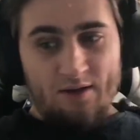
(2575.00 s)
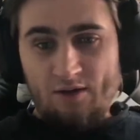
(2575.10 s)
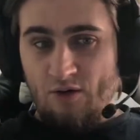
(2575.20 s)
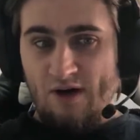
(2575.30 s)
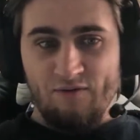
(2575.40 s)

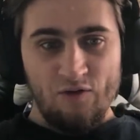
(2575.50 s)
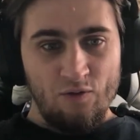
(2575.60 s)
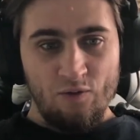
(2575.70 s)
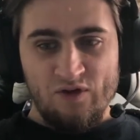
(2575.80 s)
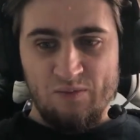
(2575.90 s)
you have
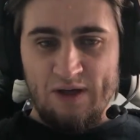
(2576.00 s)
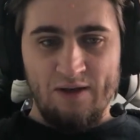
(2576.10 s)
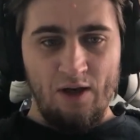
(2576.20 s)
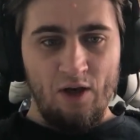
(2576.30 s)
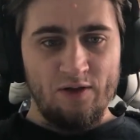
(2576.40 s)
to
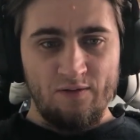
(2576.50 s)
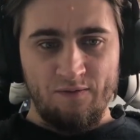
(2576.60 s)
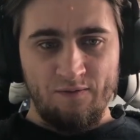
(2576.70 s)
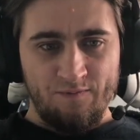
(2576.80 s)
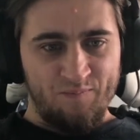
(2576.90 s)
spend a lot of
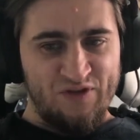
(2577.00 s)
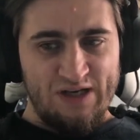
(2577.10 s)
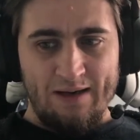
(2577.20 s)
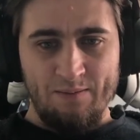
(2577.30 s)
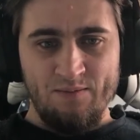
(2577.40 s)

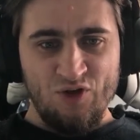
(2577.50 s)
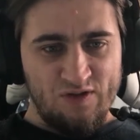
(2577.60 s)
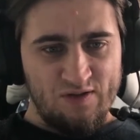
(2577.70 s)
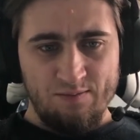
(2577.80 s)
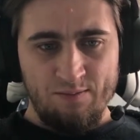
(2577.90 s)
time
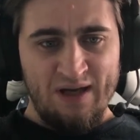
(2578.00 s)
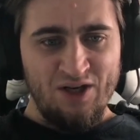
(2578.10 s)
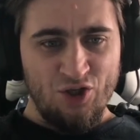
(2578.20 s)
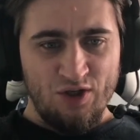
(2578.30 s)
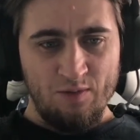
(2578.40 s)
just
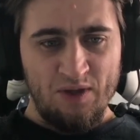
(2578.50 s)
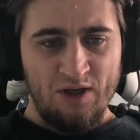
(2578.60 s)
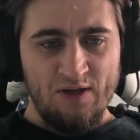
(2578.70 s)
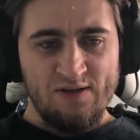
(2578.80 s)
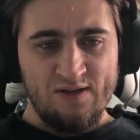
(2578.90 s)
managing the
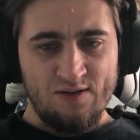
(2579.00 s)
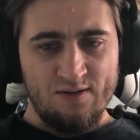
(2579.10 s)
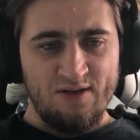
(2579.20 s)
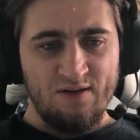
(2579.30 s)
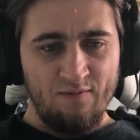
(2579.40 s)
minions. It
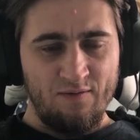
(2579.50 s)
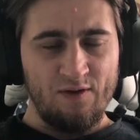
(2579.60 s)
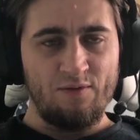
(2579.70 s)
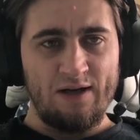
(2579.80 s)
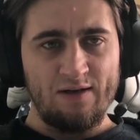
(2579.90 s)
didn't
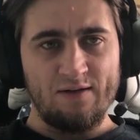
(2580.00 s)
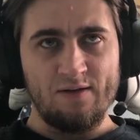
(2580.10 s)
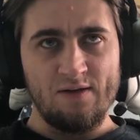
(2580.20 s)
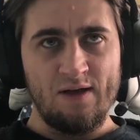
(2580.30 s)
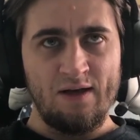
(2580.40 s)
feel right.
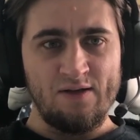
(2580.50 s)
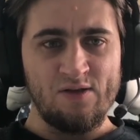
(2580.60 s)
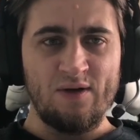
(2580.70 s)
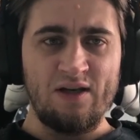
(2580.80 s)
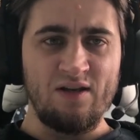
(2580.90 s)

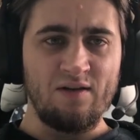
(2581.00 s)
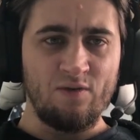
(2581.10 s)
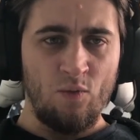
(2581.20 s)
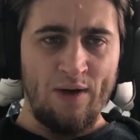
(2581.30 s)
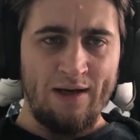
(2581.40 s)
So I needed
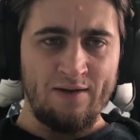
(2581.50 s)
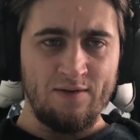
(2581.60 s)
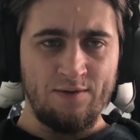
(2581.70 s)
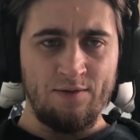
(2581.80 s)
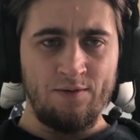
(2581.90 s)
a way
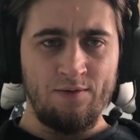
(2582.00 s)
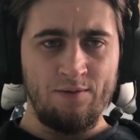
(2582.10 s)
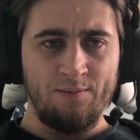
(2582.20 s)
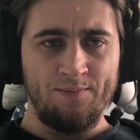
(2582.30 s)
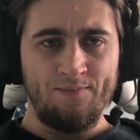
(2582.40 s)

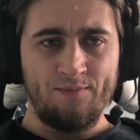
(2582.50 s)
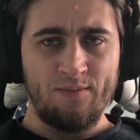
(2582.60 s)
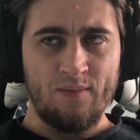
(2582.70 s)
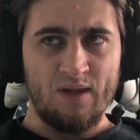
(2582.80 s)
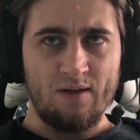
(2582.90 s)
to
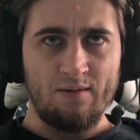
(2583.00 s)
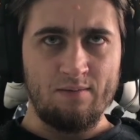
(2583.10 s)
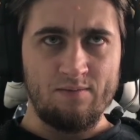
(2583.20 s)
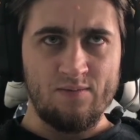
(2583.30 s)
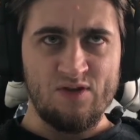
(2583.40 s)

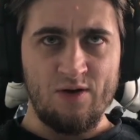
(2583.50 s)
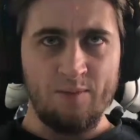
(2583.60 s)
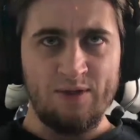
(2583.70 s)
strip